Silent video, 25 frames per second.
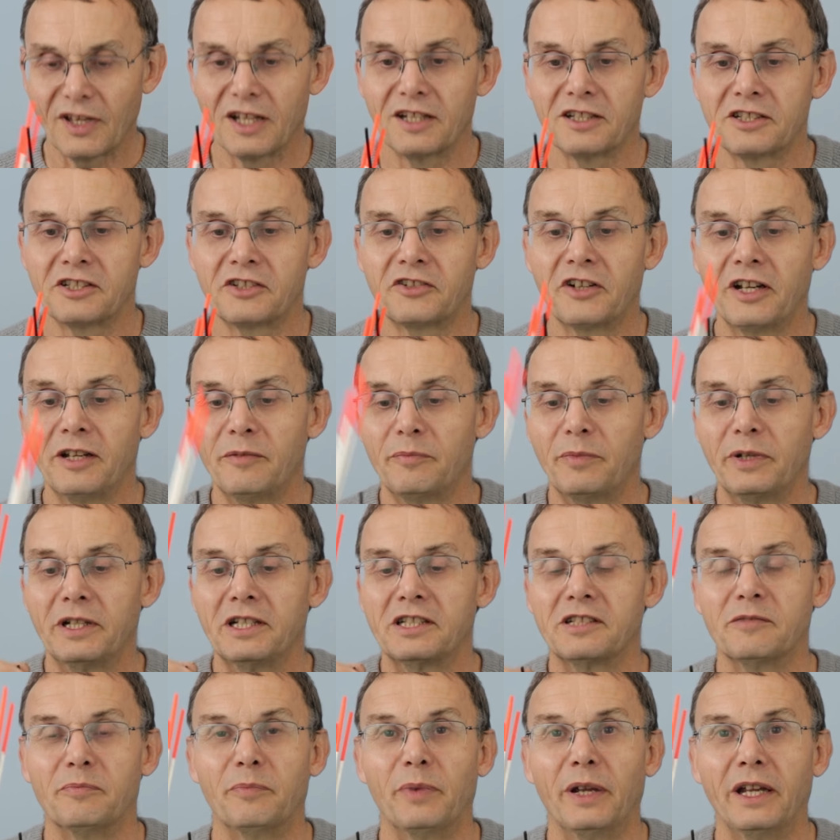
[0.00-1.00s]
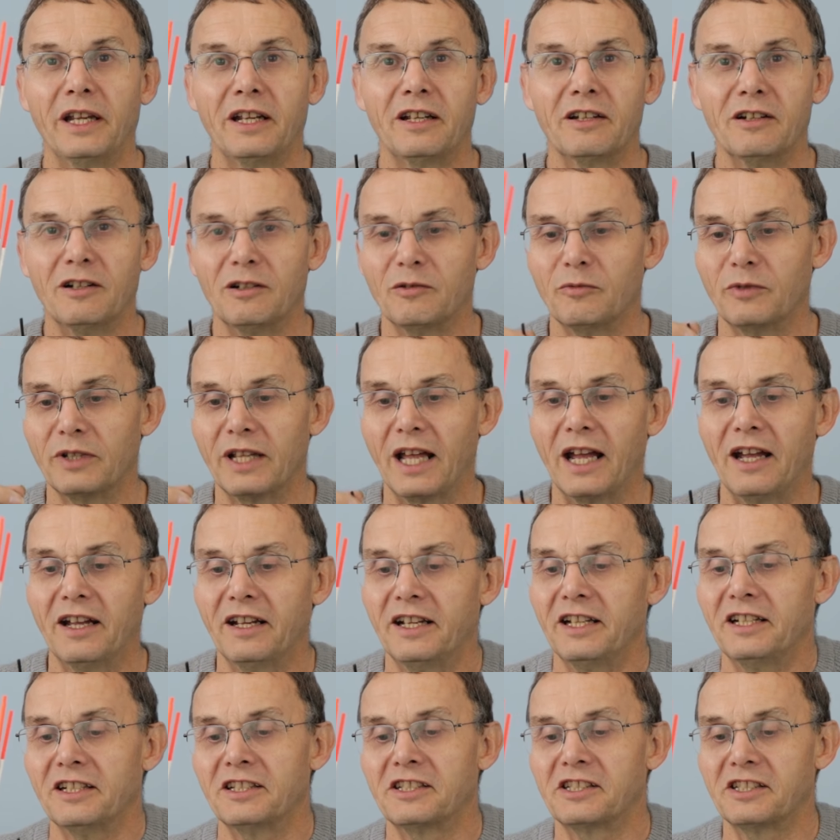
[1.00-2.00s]
straight piece of peacock without
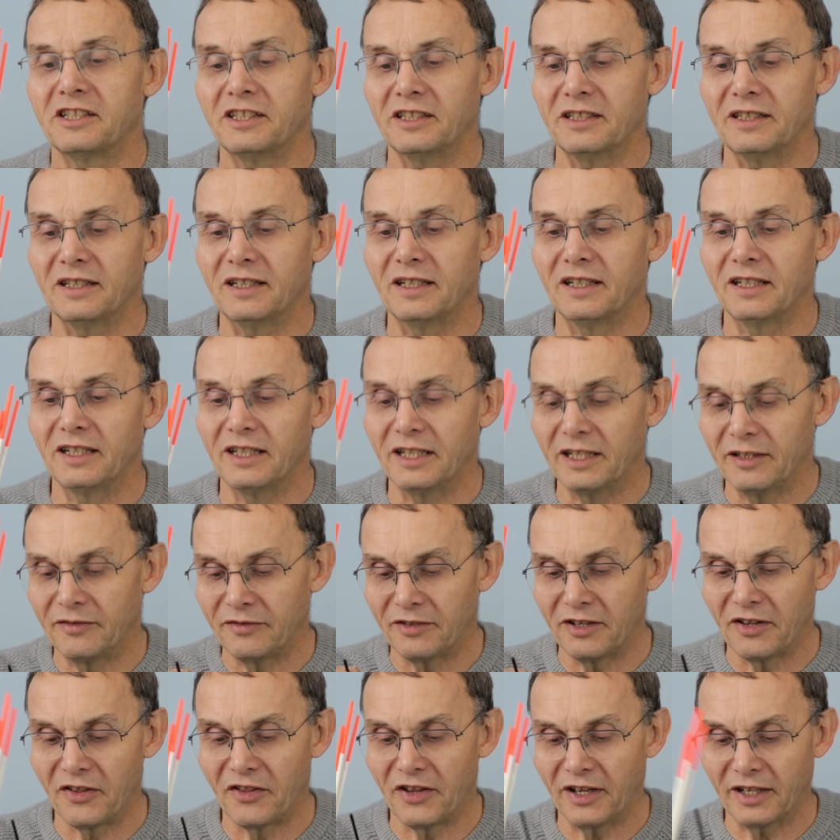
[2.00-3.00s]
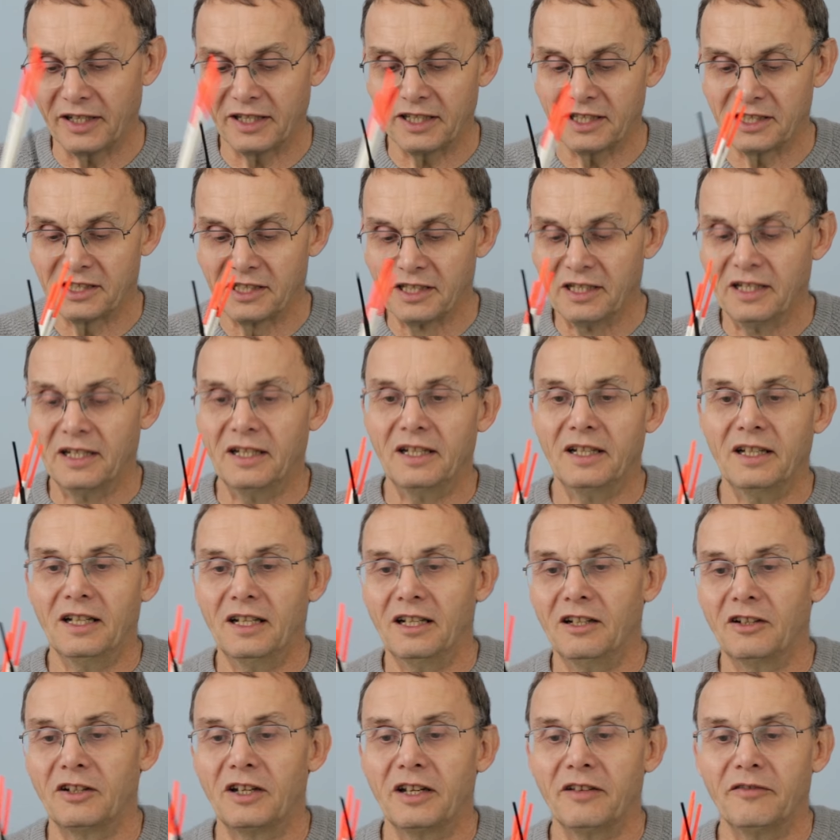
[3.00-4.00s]
an insert and leave the thickness.
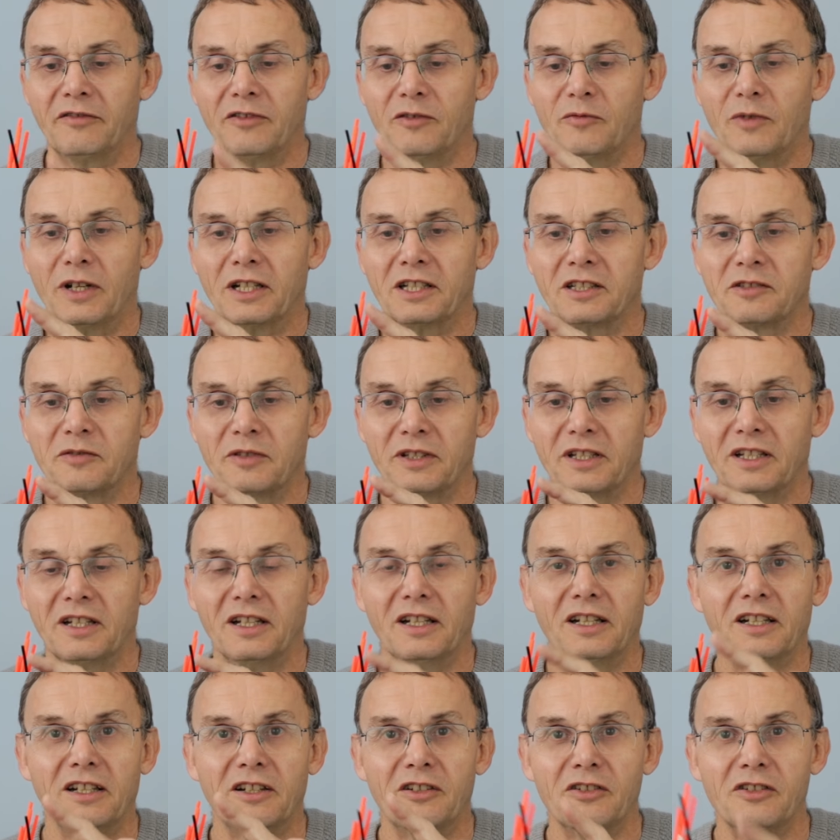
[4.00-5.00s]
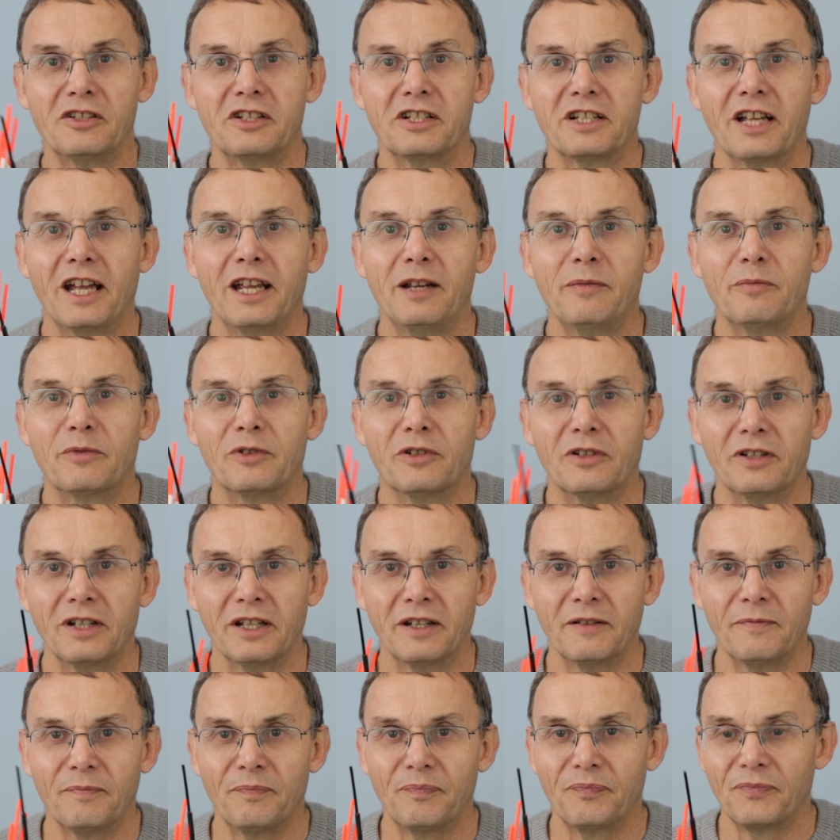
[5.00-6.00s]
Looking for ones with a good taper on
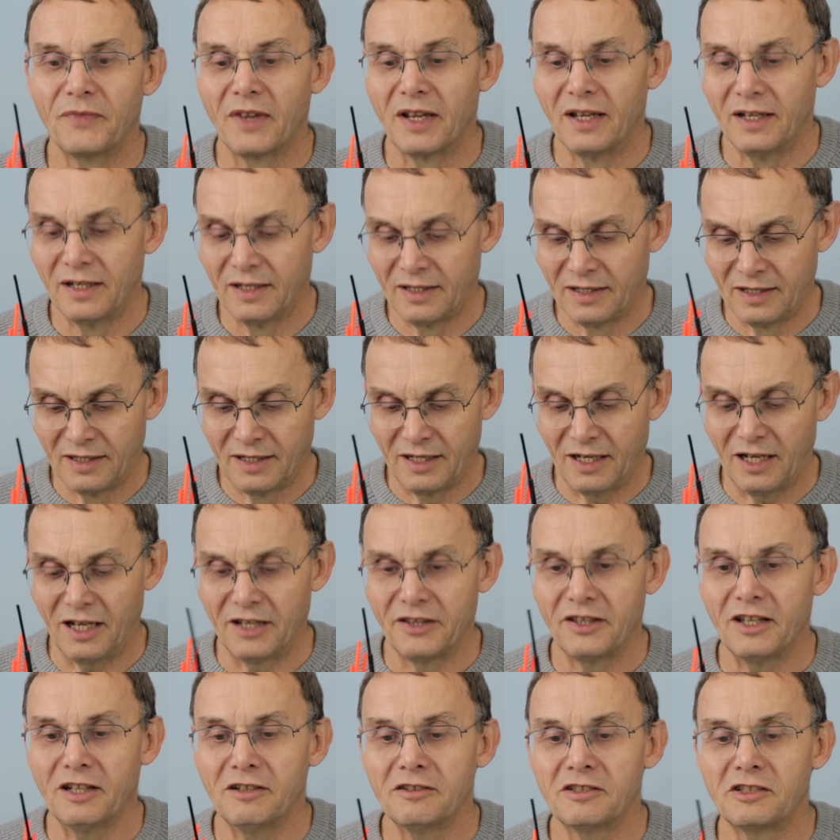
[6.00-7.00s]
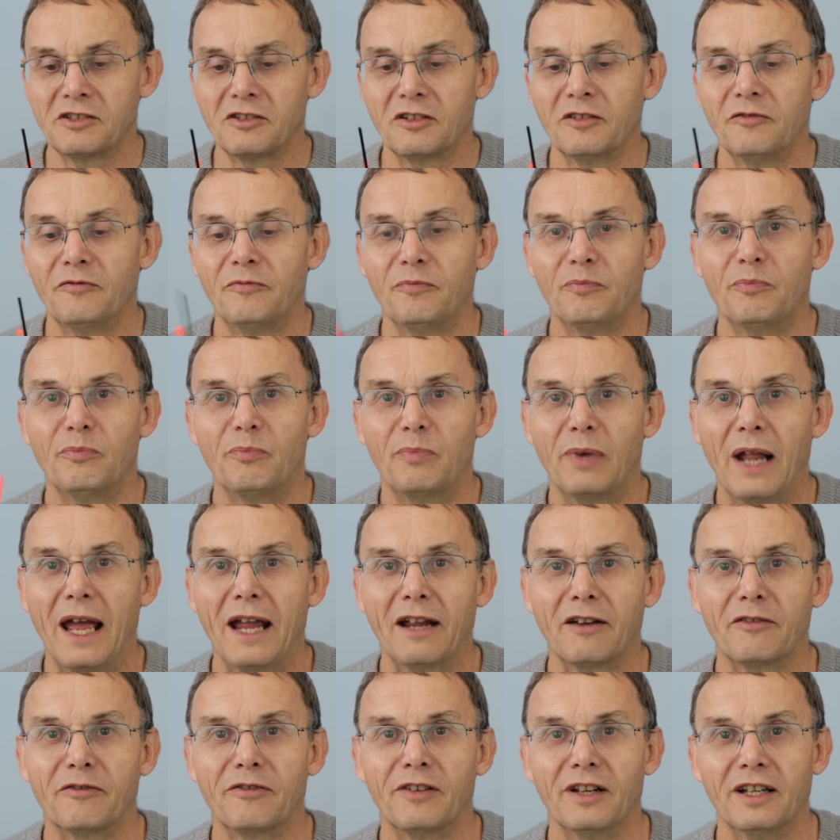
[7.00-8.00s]
it. And those sort of
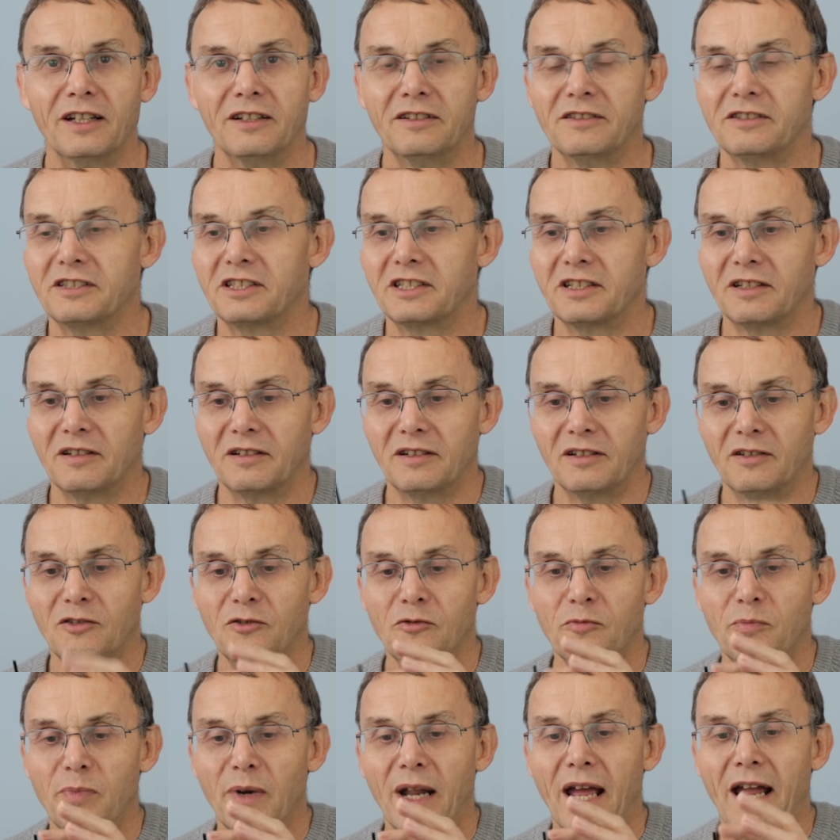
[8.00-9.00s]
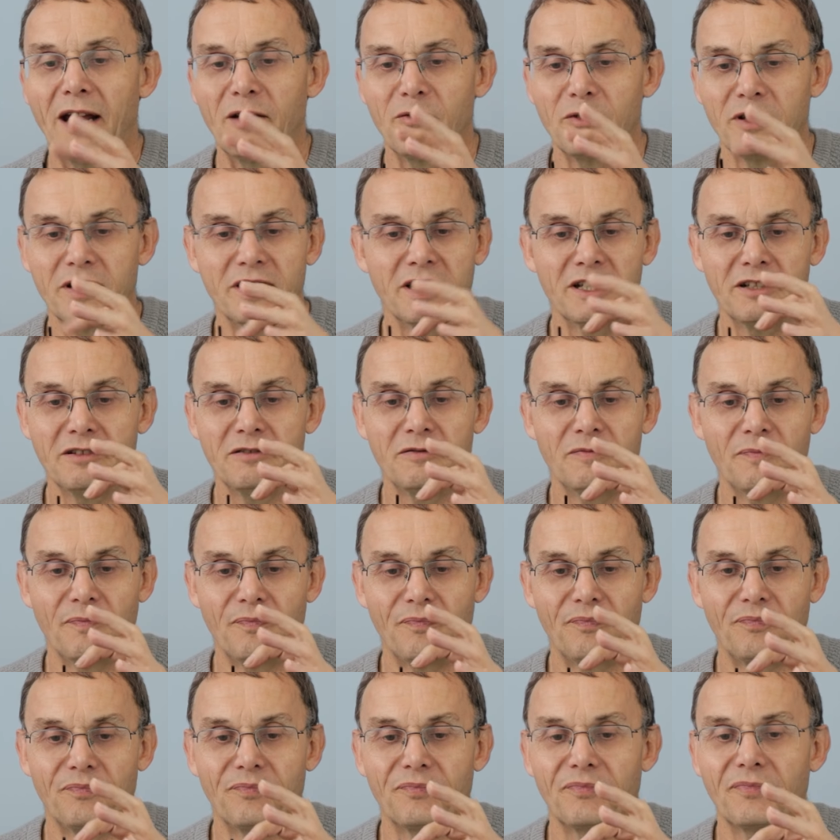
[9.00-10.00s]
black floats, all black with no
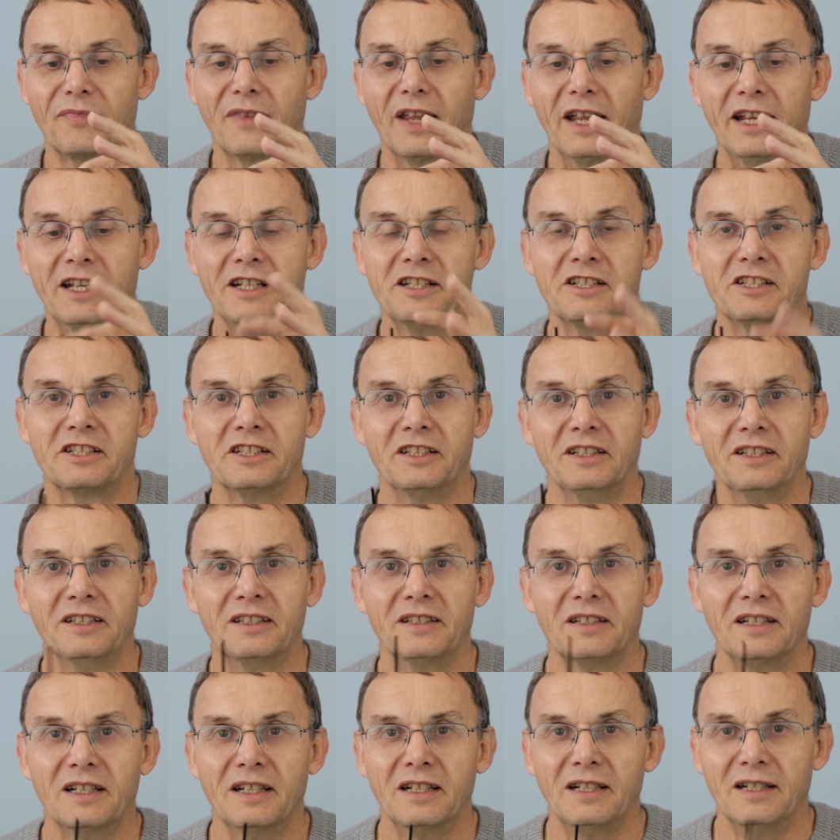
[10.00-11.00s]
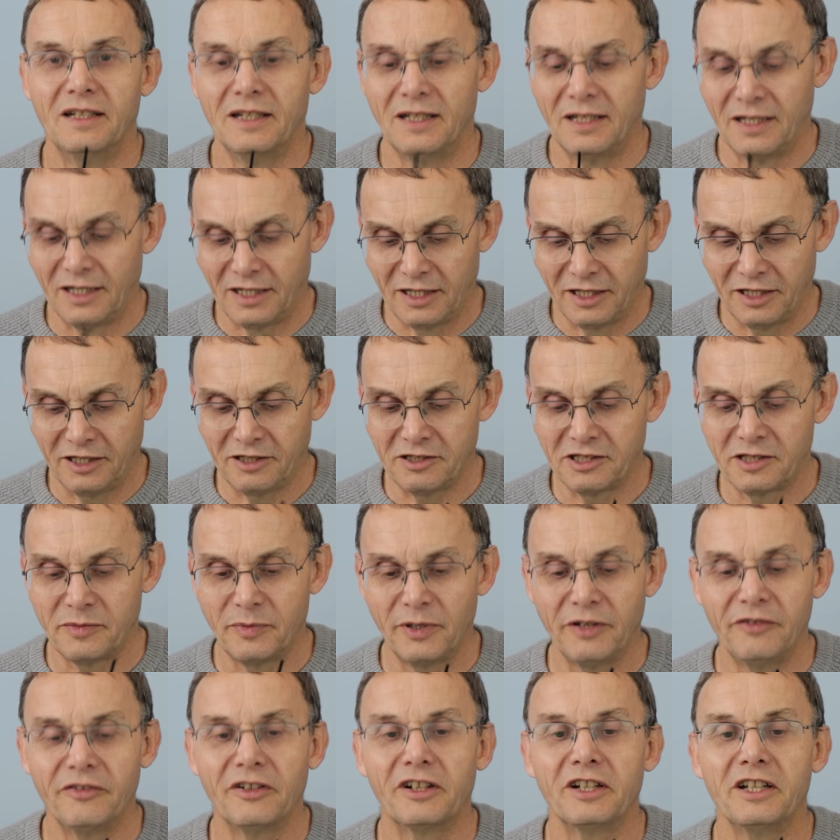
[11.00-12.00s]
insert, used to
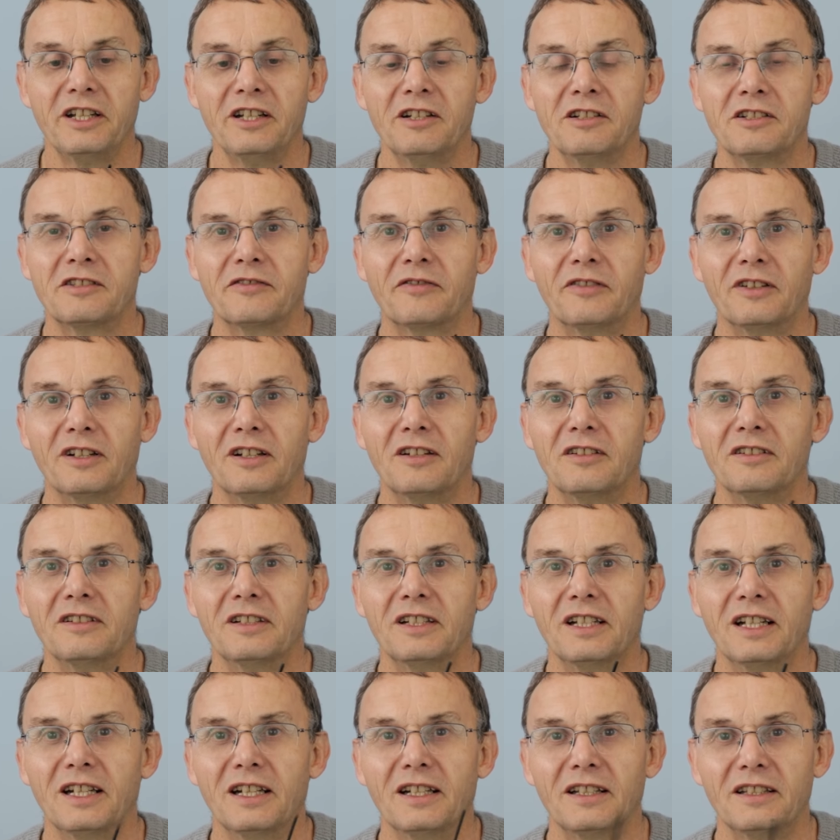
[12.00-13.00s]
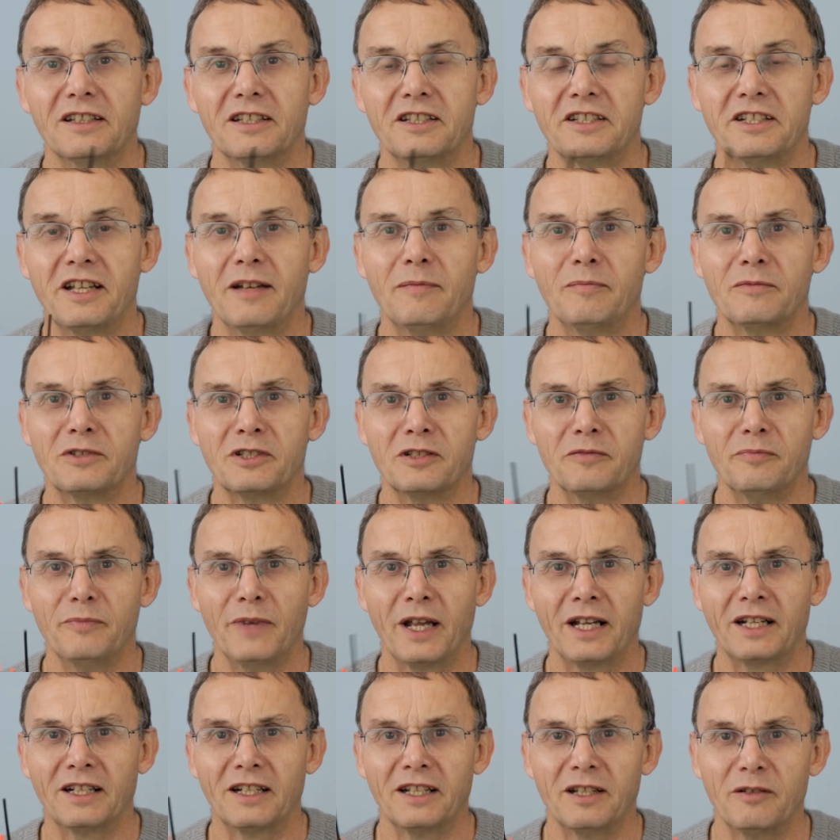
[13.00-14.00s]
be very useful on the Thames at
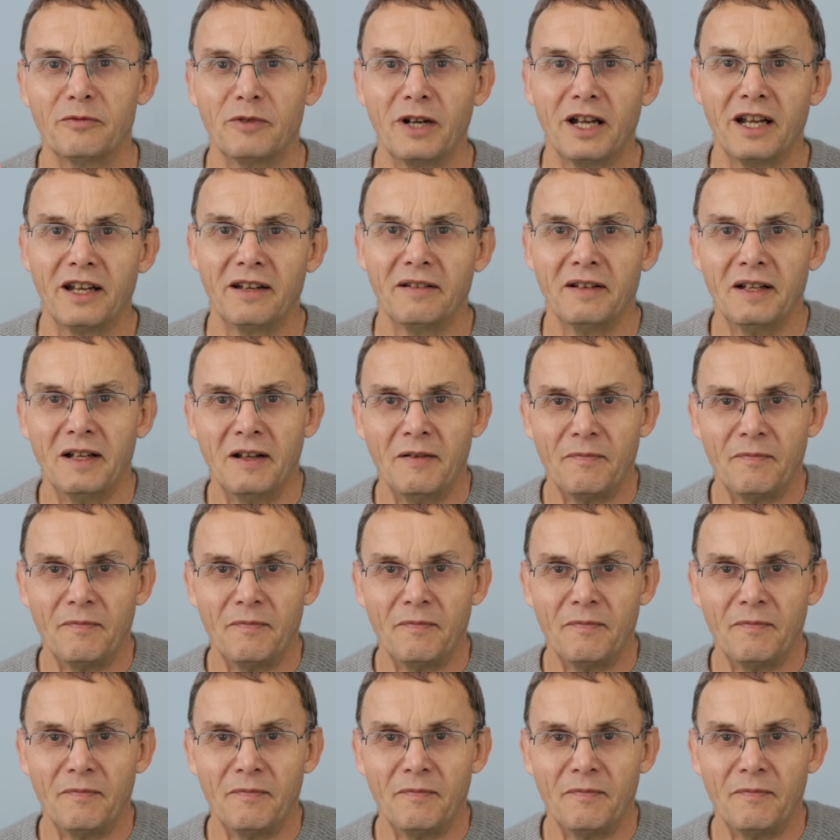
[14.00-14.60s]
Medley, where